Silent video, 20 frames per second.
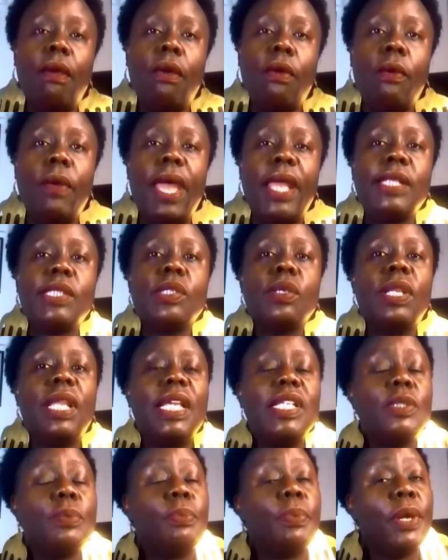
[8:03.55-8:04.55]
All right, so
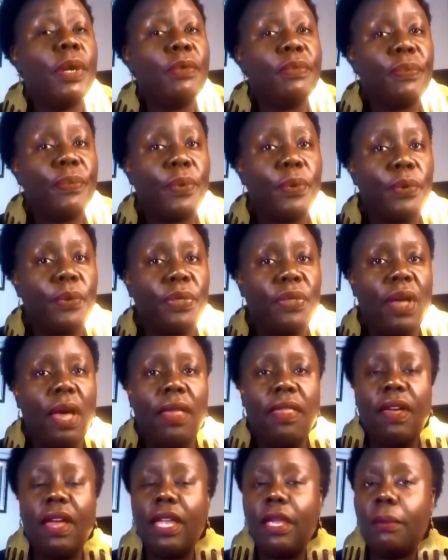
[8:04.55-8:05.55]
let's bring forth
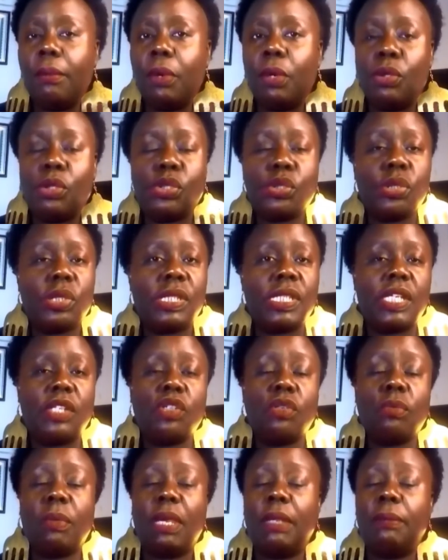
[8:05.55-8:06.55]
other emotions
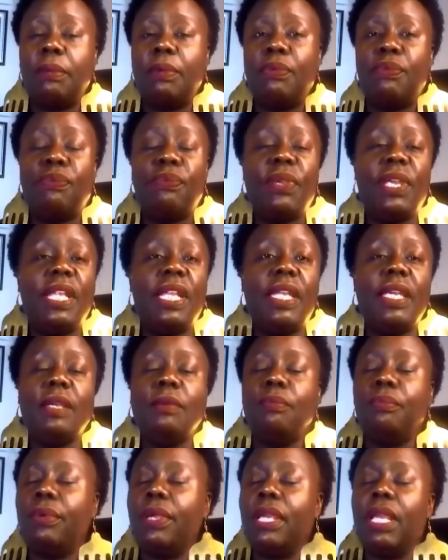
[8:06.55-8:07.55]
that you might be feeling.
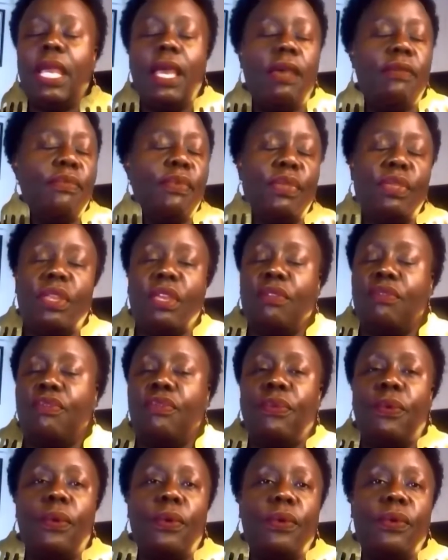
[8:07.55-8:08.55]
Bring everything
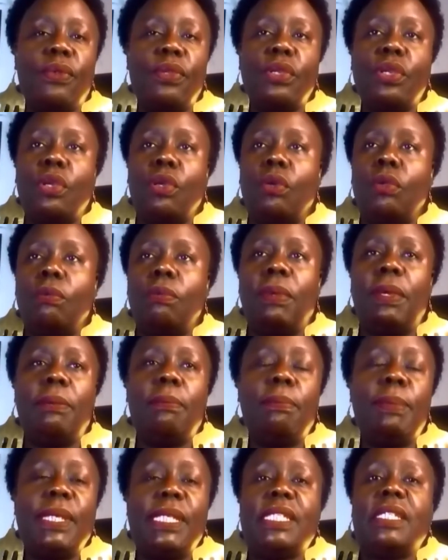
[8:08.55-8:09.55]
forth. It could be
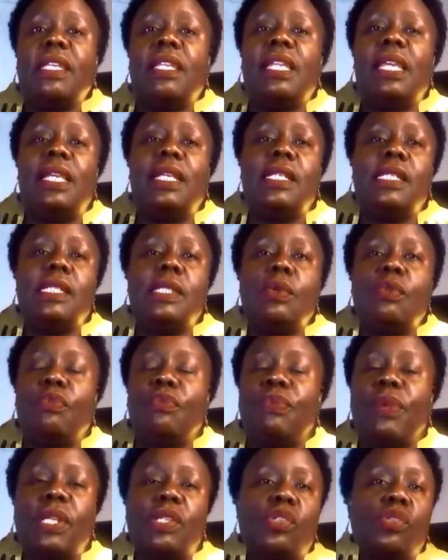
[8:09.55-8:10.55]
bitterness or
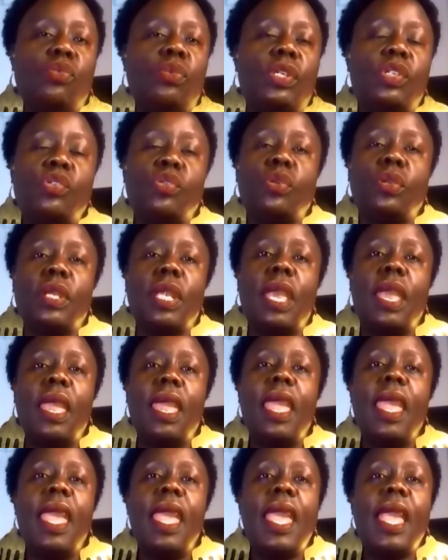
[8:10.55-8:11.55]
frustration,
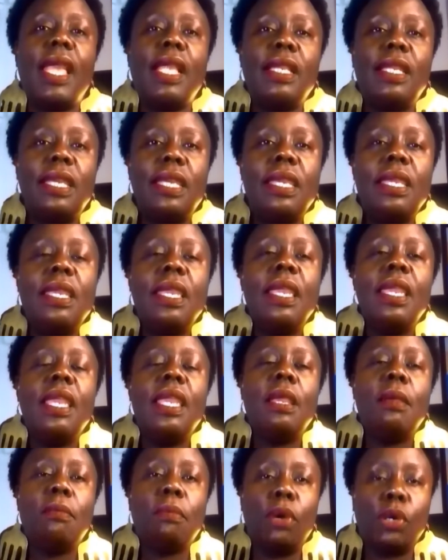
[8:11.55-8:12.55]
any
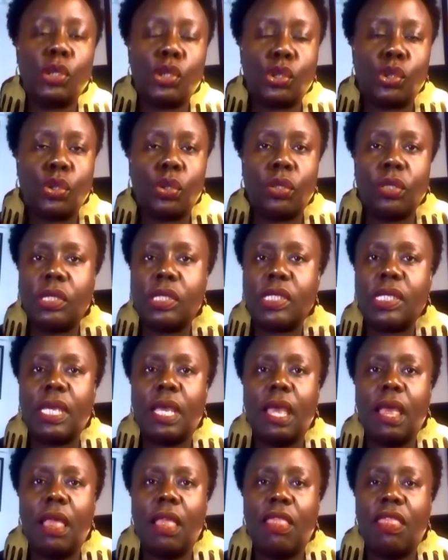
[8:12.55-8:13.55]
emotions,
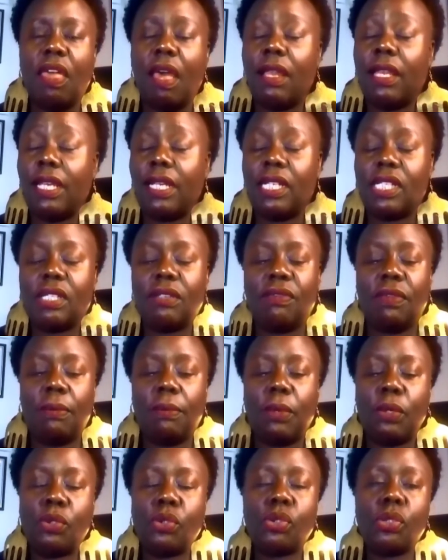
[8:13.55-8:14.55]
the negative
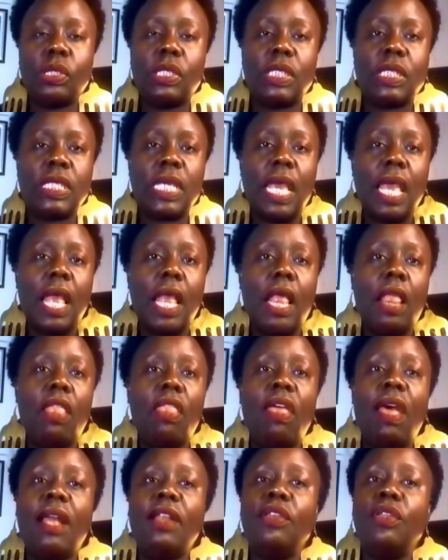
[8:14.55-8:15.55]
emotions
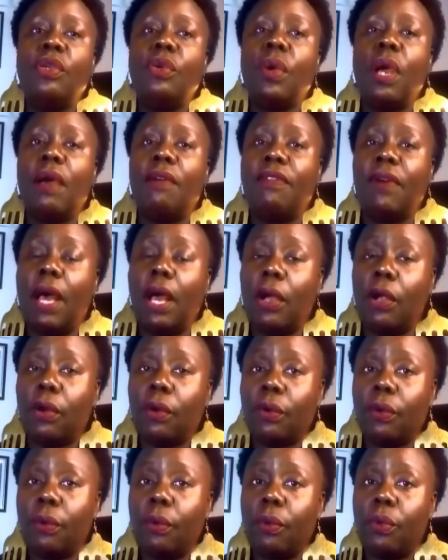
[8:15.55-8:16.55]
that you have
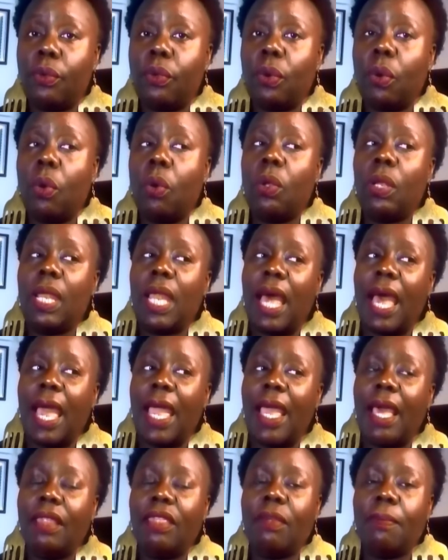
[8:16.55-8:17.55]
accrued or
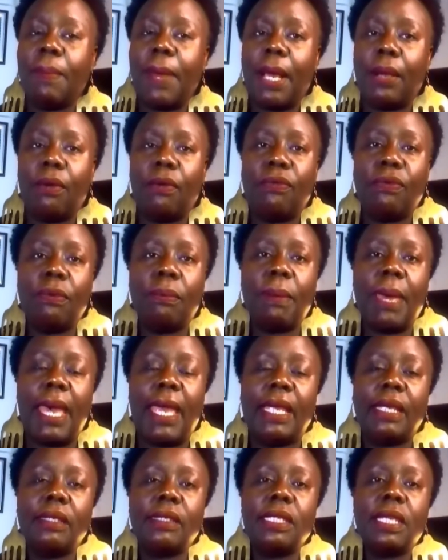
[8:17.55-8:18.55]
lie at the back of your
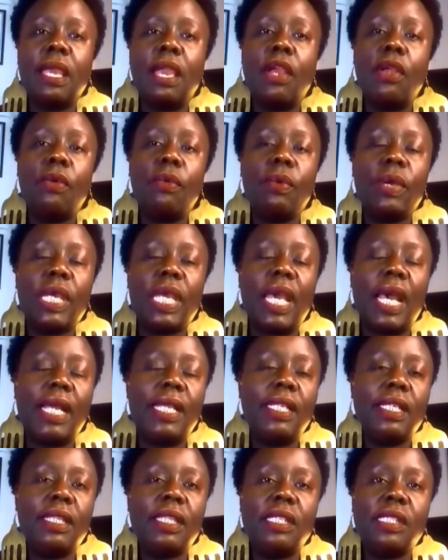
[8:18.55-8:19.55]
mind
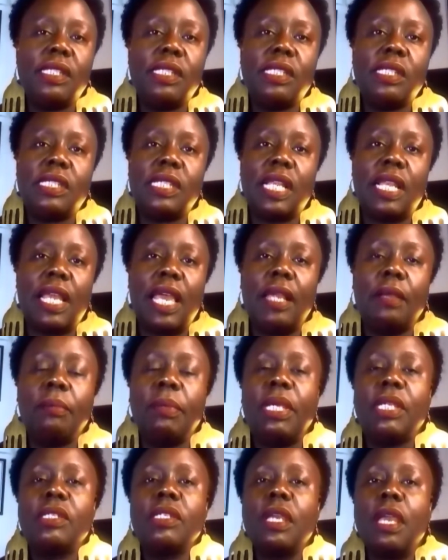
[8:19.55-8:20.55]
regarding this
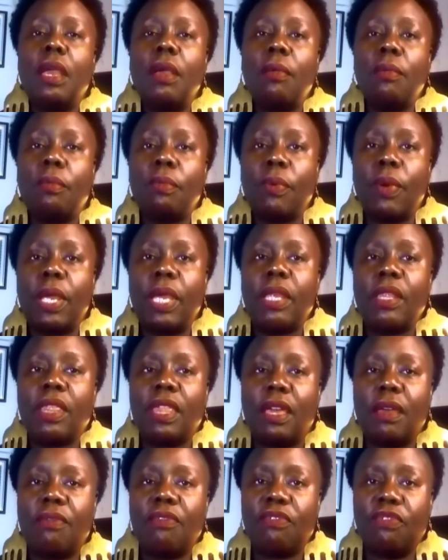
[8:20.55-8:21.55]
disalignment, bring
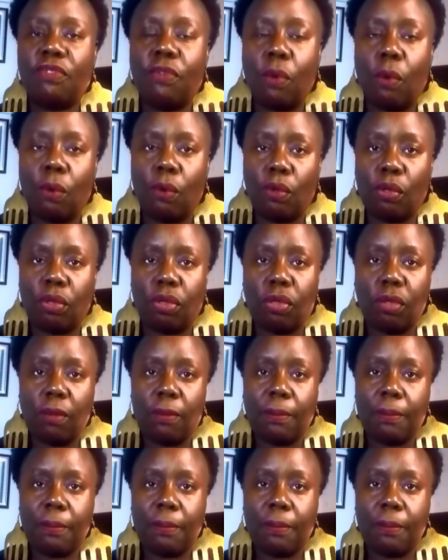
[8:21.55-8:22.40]
them forth.